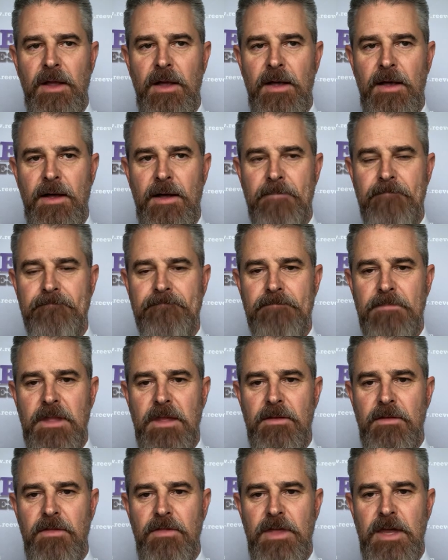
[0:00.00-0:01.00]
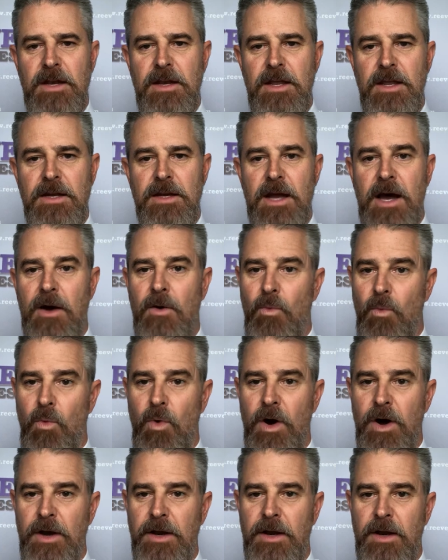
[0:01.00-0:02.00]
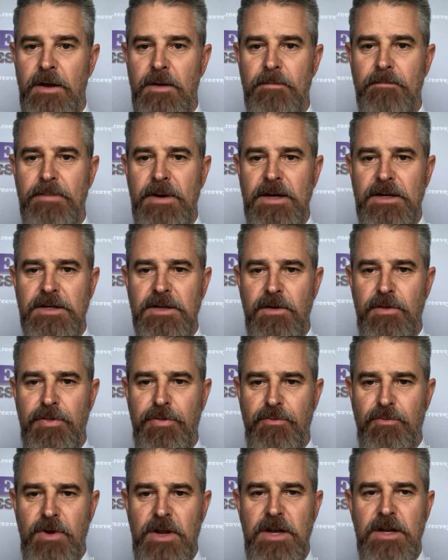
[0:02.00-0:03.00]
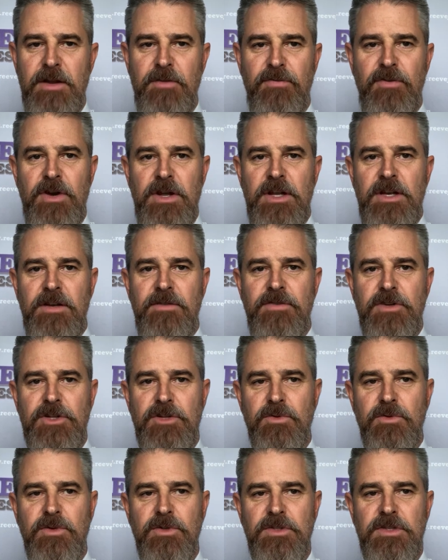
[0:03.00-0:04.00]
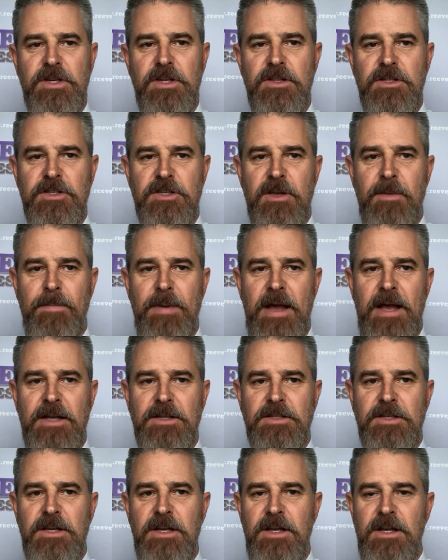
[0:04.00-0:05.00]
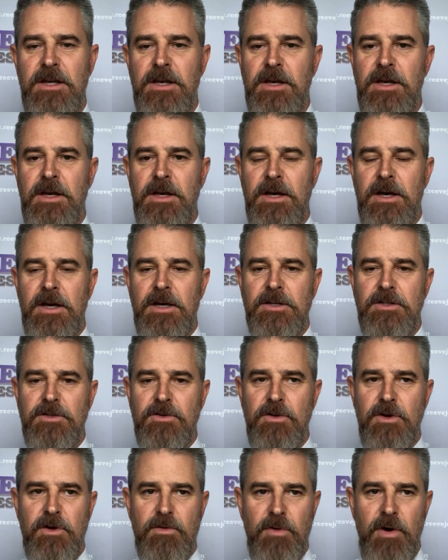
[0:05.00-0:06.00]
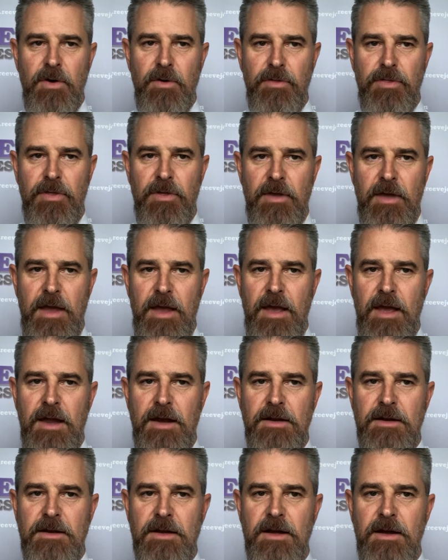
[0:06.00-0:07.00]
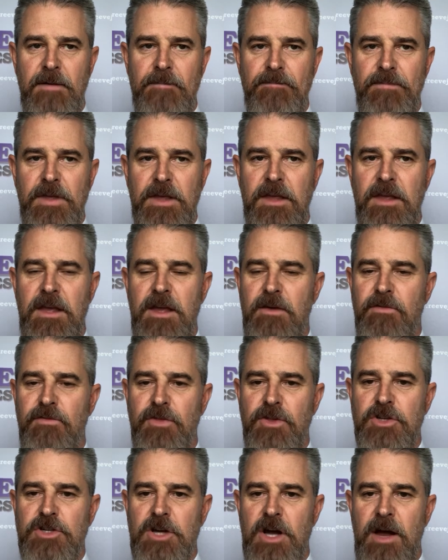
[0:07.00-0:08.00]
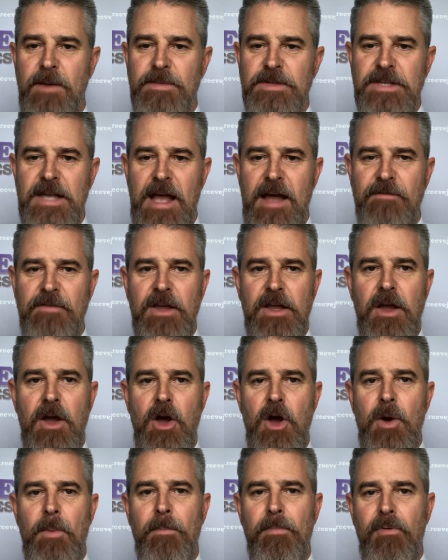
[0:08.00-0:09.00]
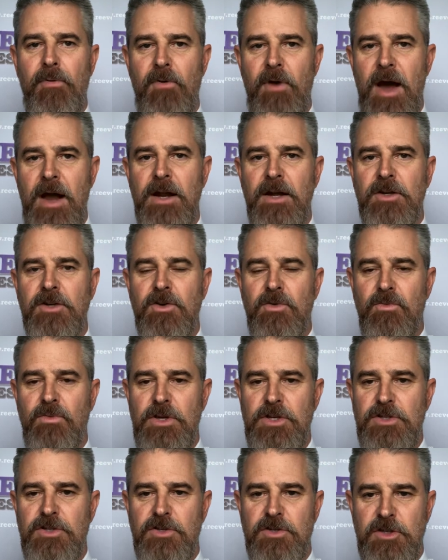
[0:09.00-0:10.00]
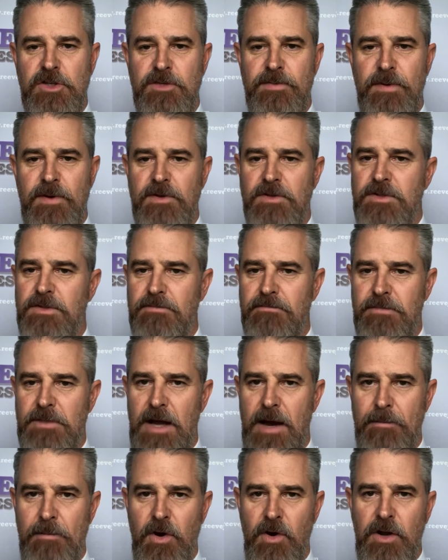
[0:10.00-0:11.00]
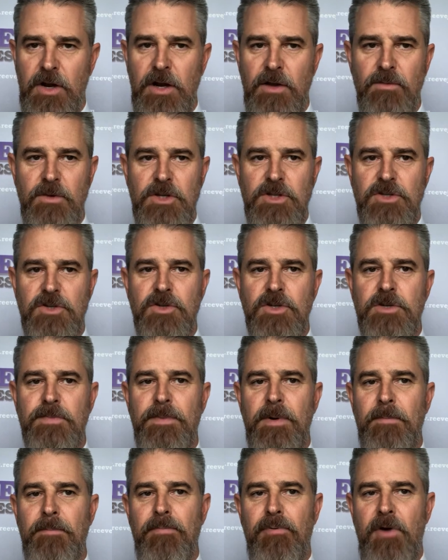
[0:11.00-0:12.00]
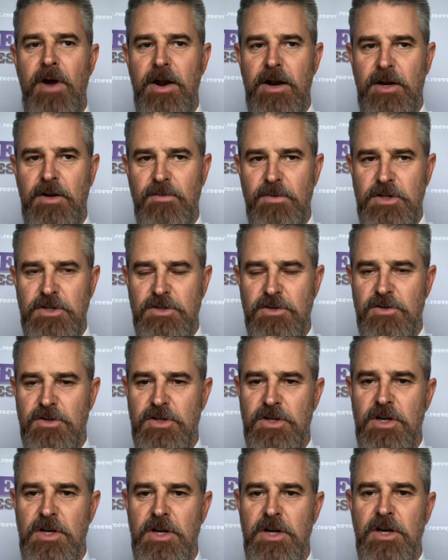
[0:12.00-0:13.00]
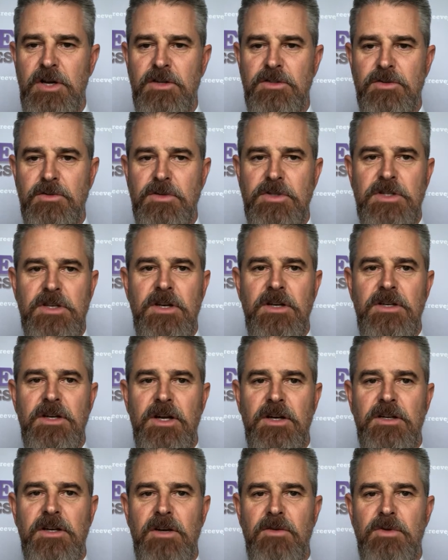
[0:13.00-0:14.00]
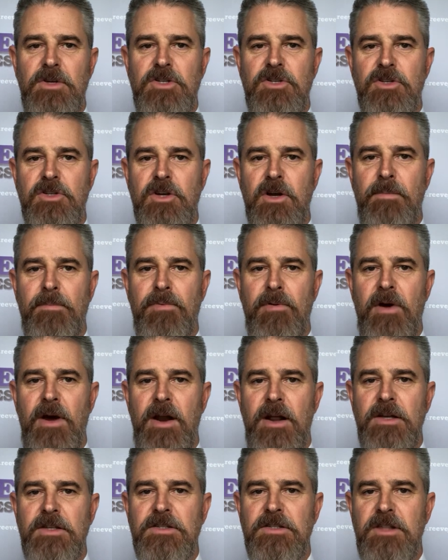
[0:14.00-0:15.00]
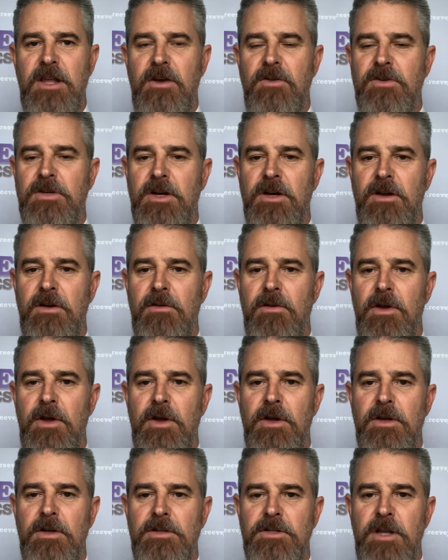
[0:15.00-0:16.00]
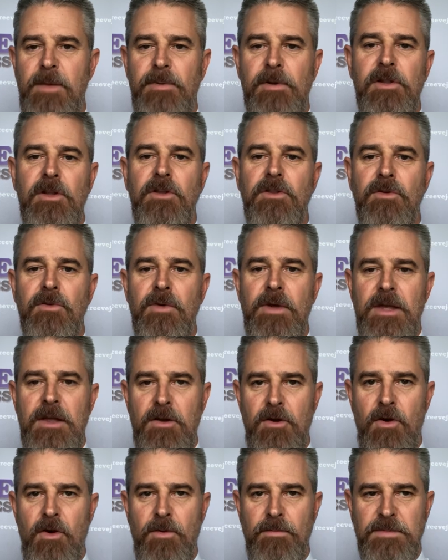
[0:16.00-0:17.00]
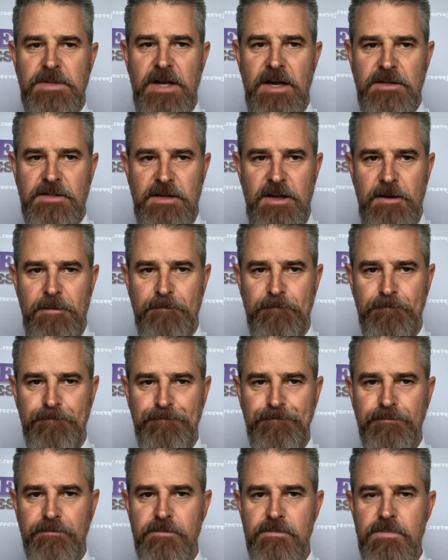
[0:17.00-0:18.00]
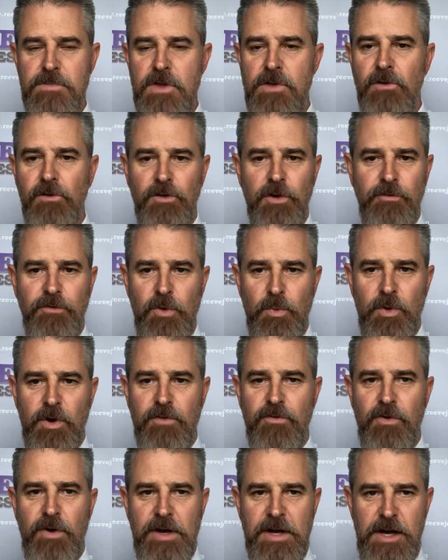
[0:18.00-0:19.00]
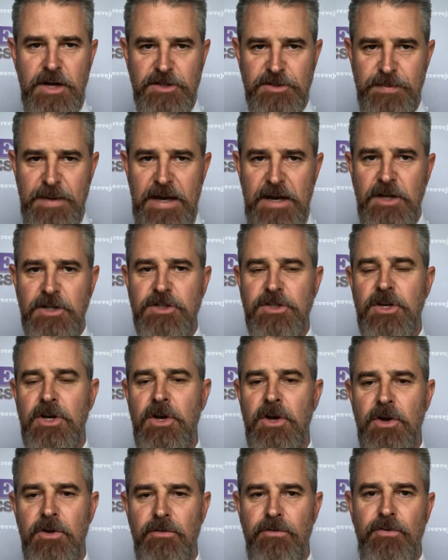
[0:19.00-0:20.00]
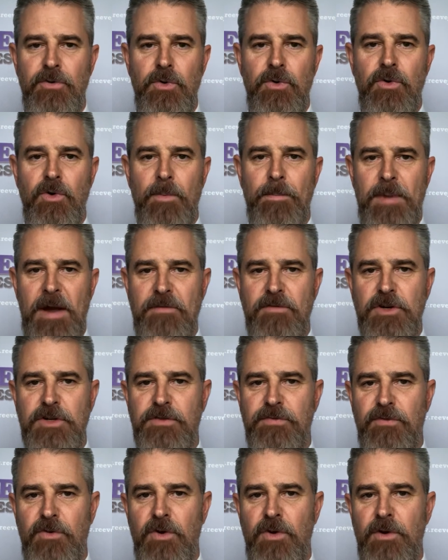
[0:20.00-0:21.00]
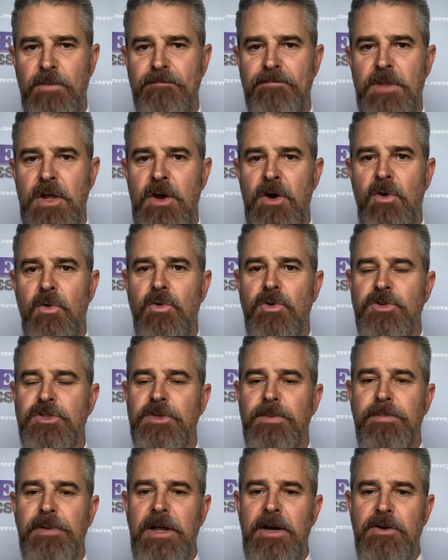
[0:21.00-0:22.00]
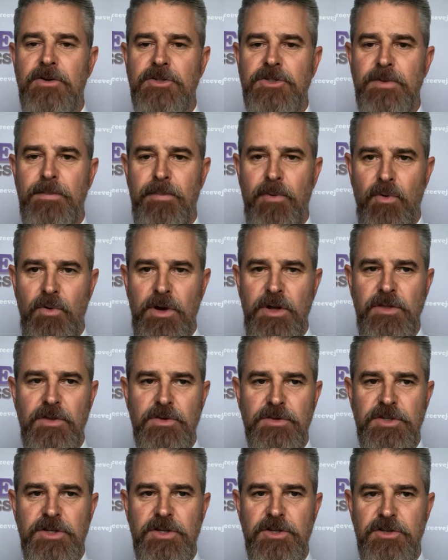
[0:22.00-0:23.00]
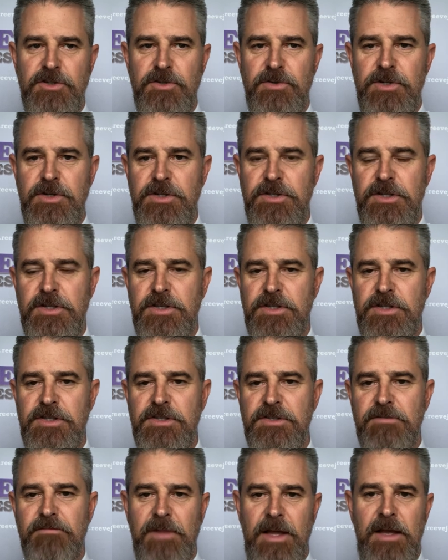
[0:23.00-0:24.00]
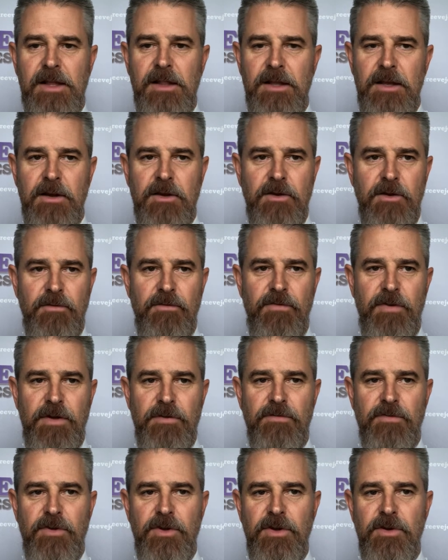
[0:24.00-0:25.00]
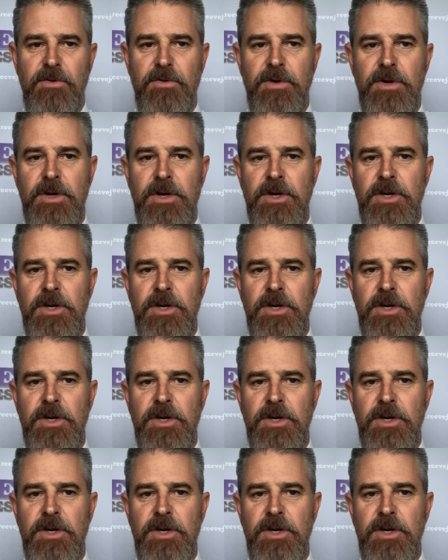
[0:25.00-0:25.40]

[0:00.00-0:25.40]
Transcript: Um, they need not one, but three different individuals in this capacity uh, due to growth. And uh, the key for the job is having product research experience. Not marketing research, but product research. So it's conducting research on products that are done typically through in-home testing. So if you work for a cosmetics, food or beverage firm, or a supplier supporting those industries, this is likely a good fit for you.